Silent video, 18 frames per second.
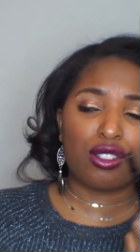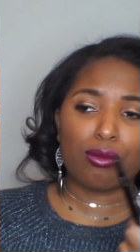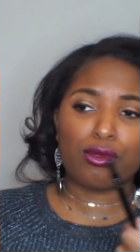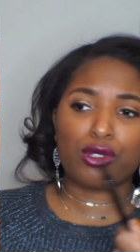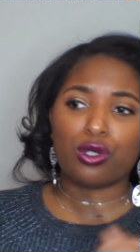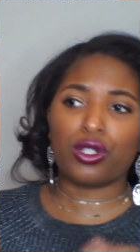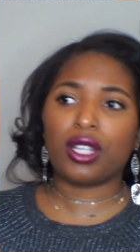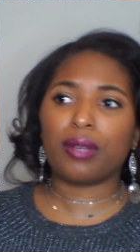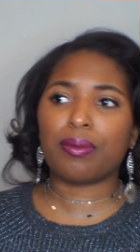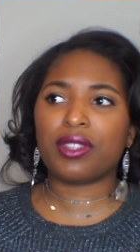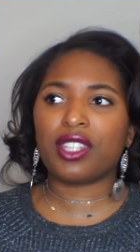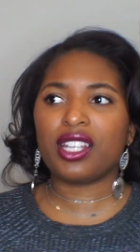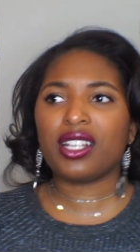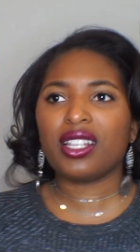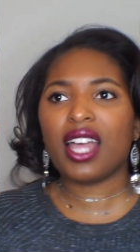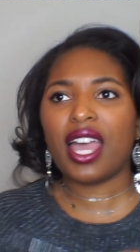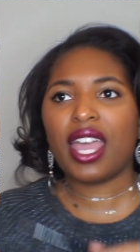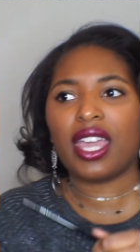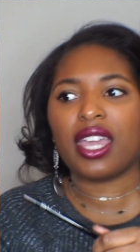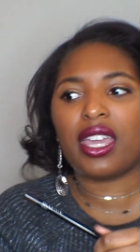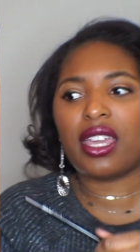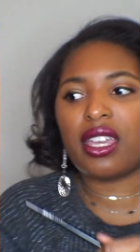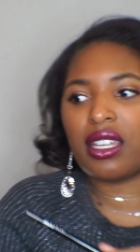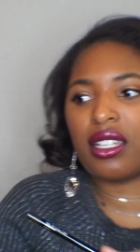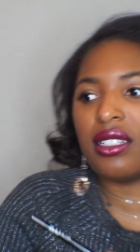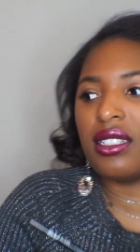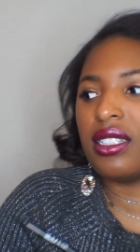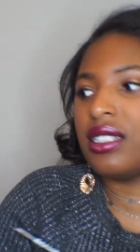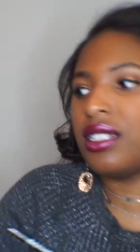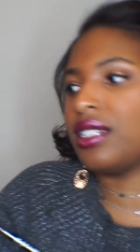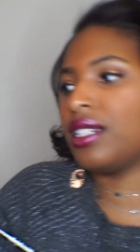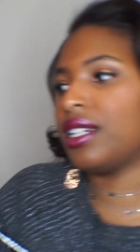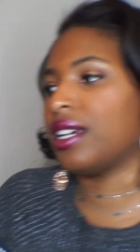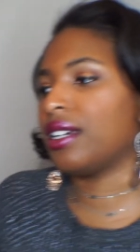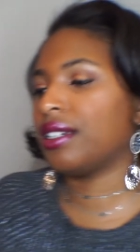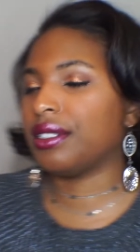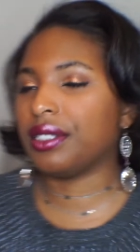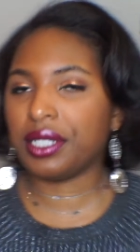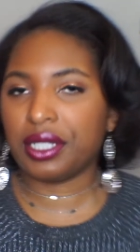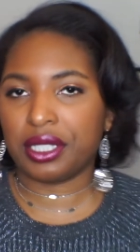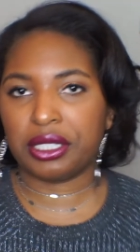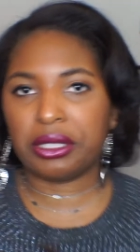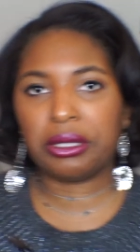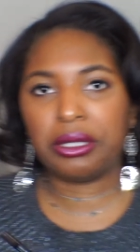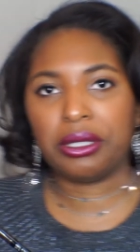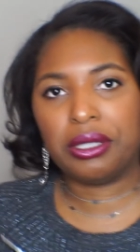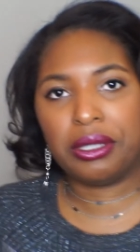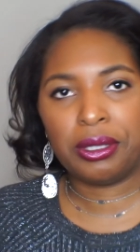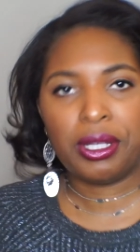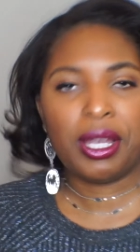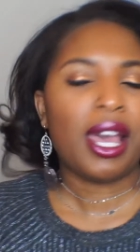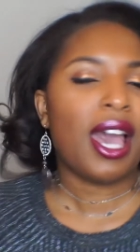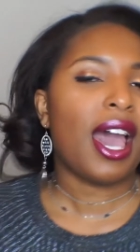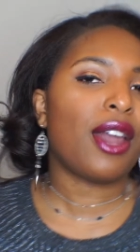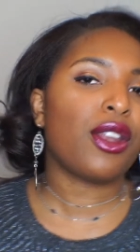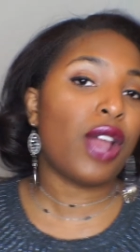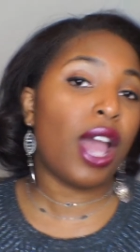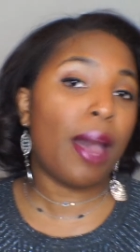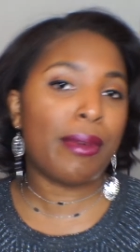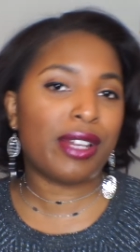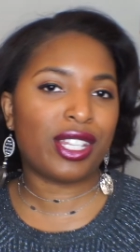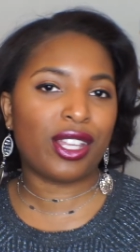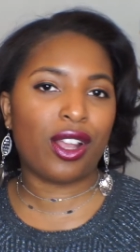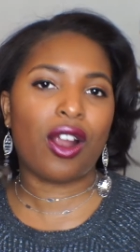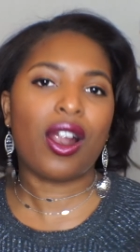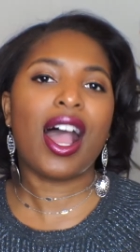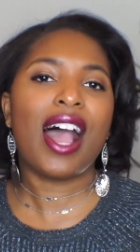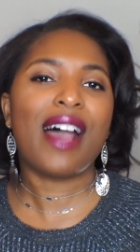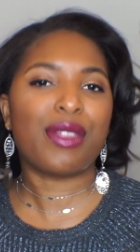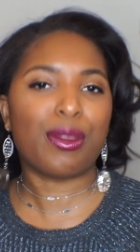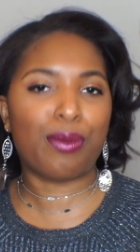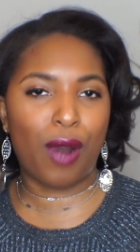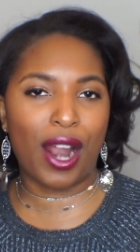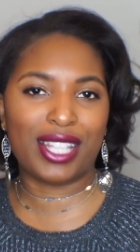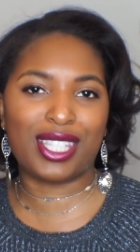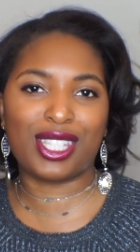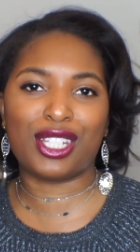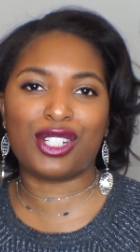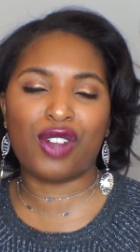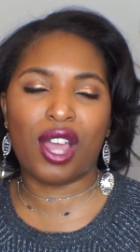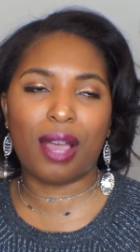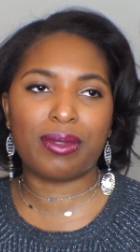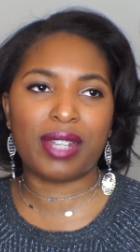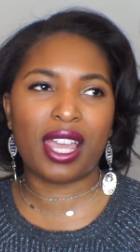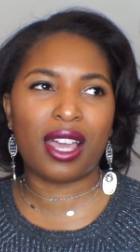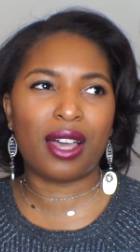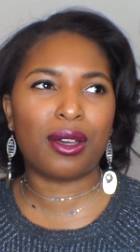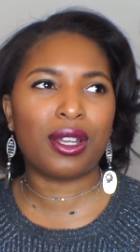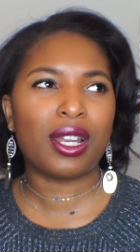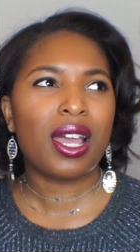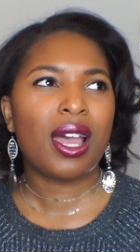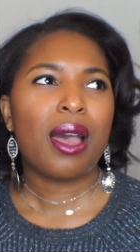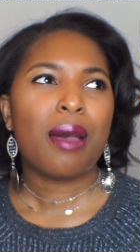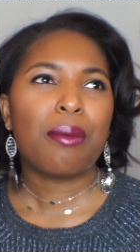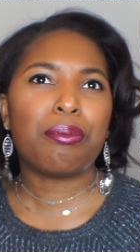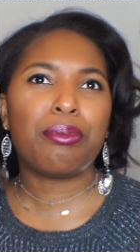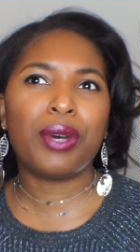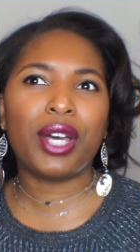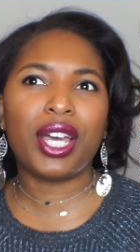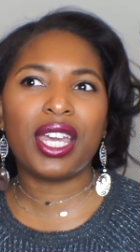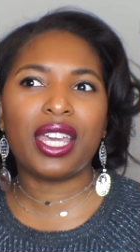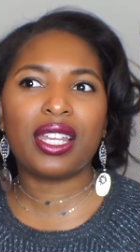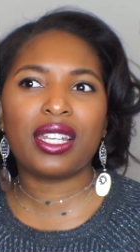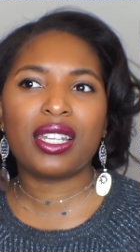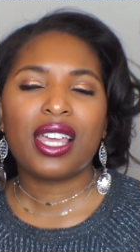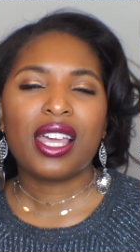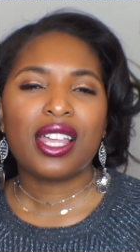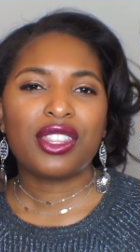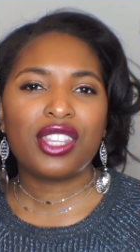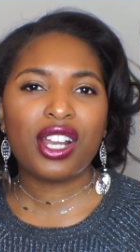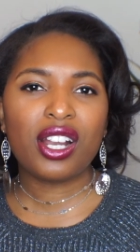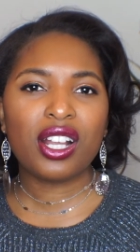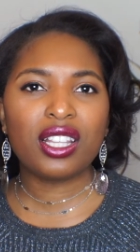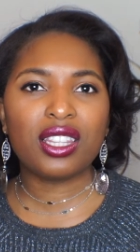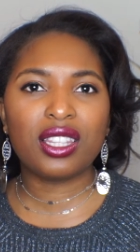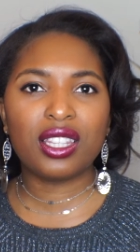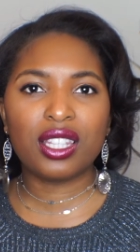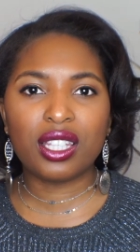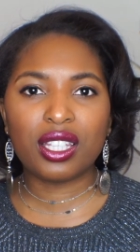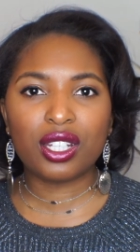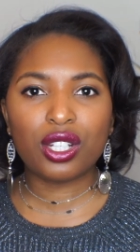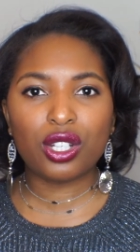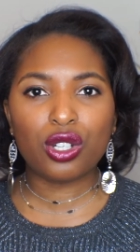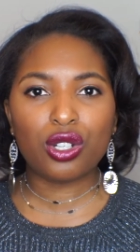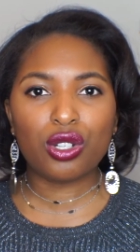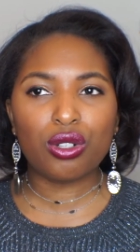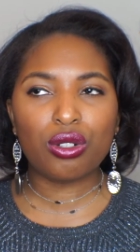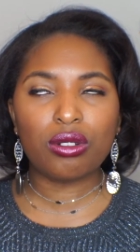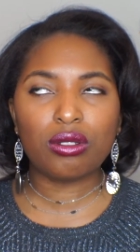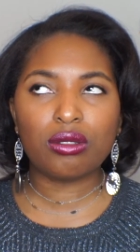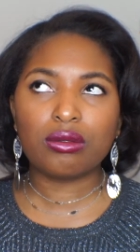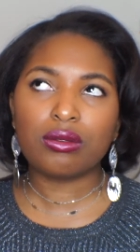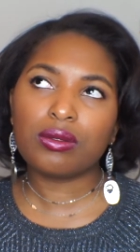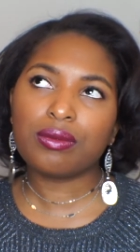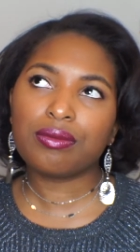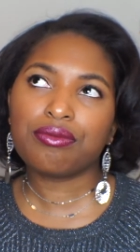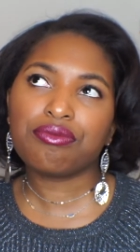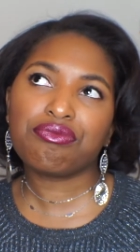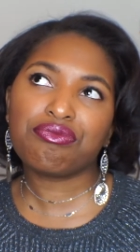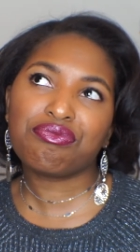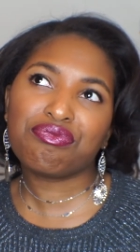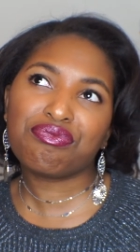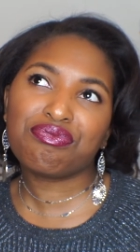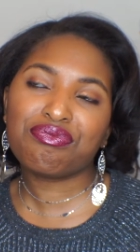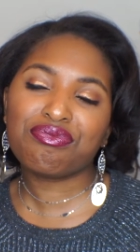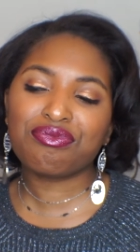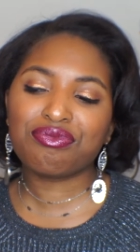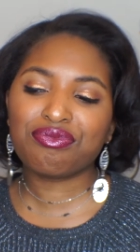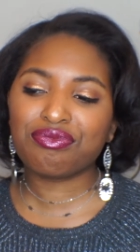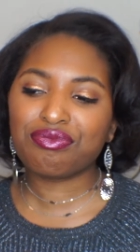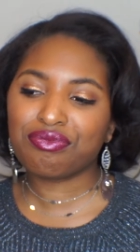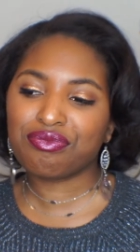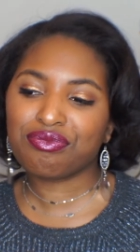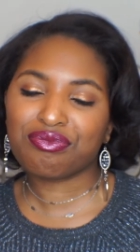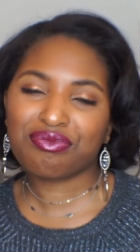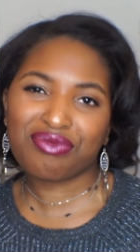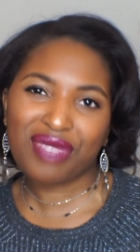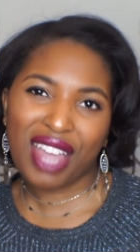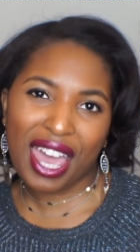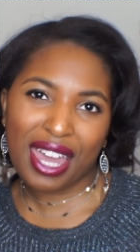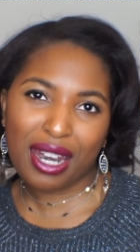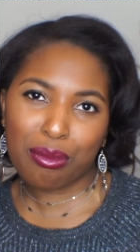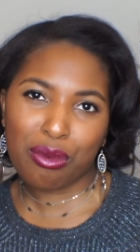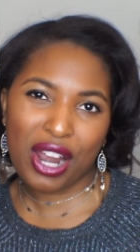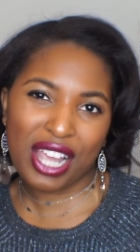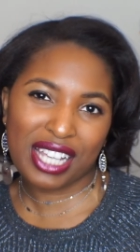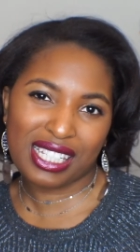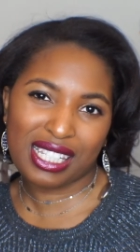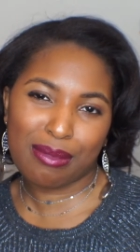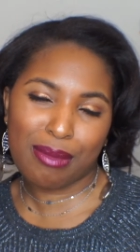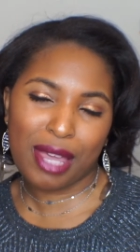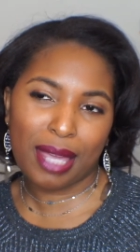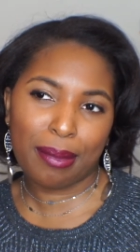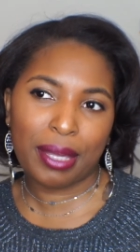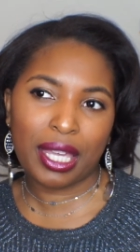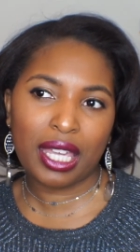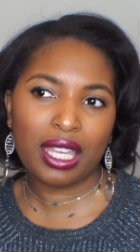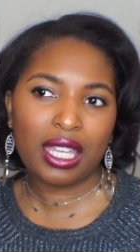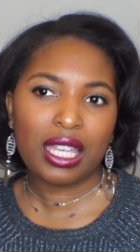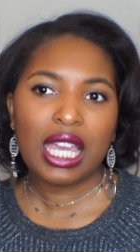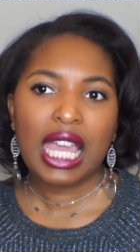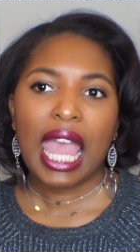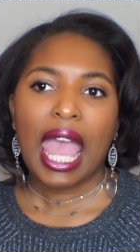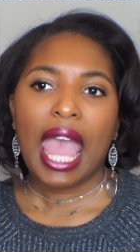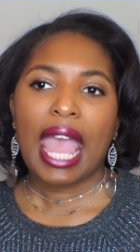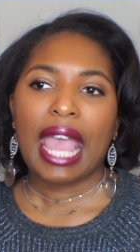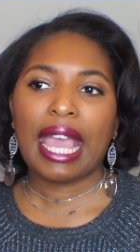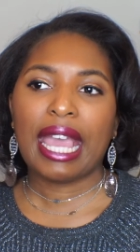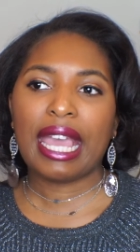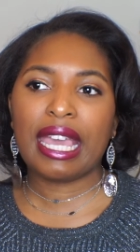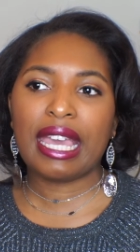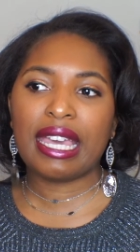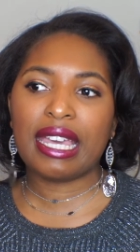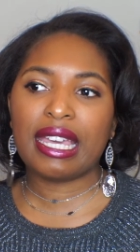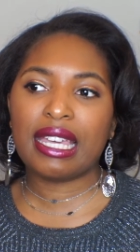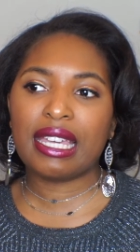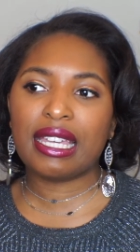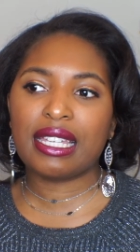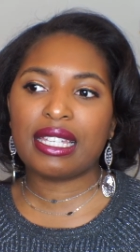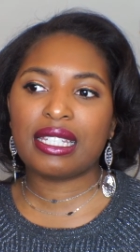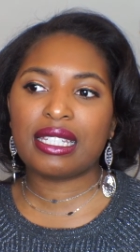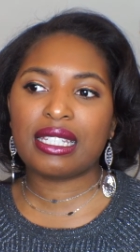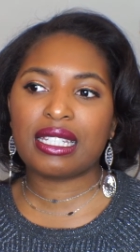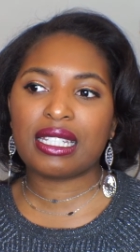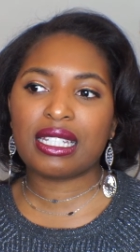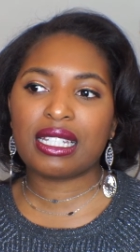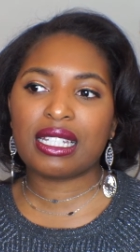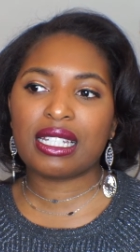from Julep. They're like, uh, I don't know how much they are. I'll have the price in the drop down, but they're a little mm, kind of pricey maybe. And